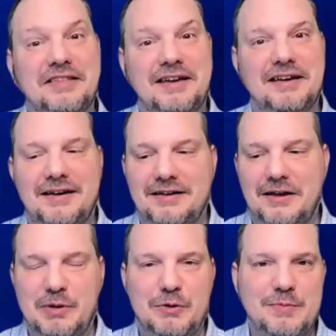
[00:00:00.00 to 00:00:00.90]
I'd
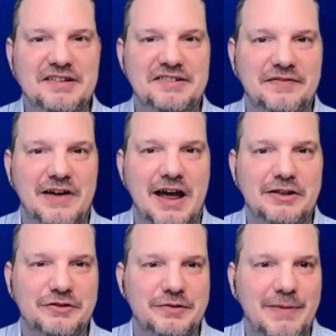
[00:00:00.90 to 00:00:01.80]
be remiss if I had
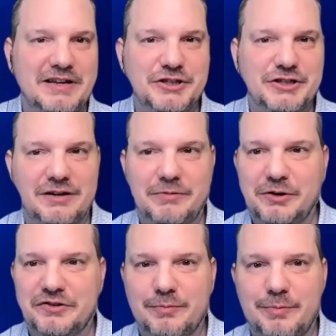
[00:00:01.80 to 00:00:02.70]
to mention that we
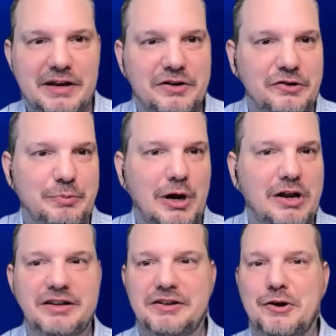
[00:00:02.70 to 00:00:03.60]
use competitors'
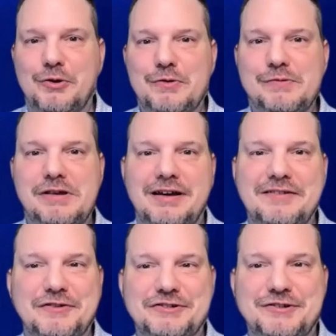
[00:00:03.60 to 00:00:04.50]
product in our own
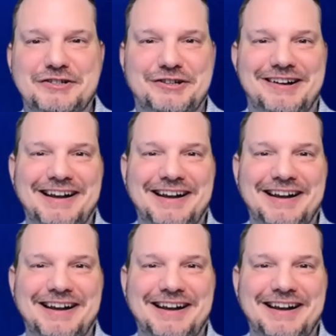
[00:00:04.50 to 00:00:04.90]
infrastructure, right?